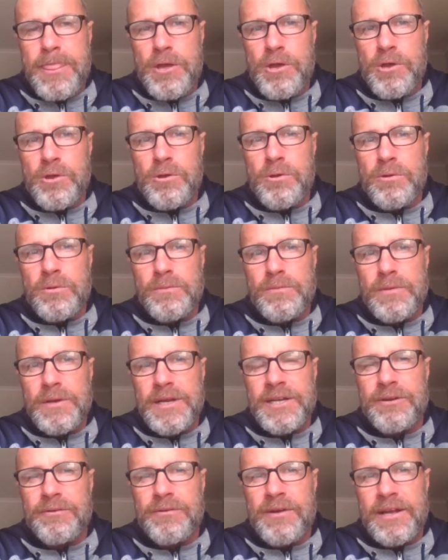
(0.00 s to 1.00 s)
who
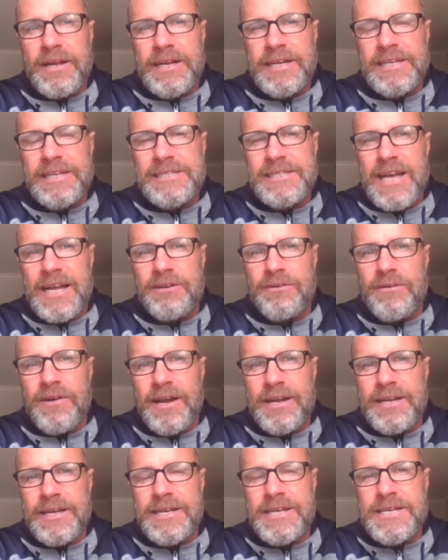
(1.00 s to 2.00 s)
in his under
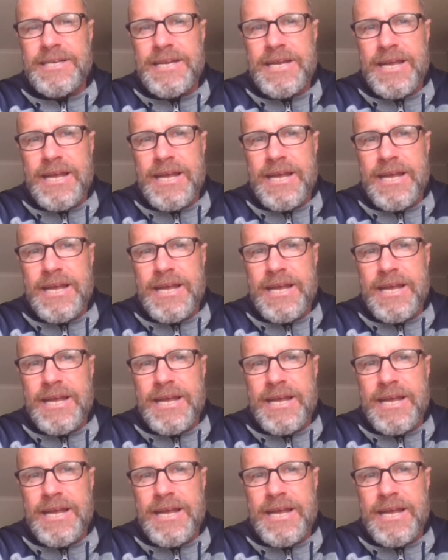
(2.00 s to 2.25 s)
18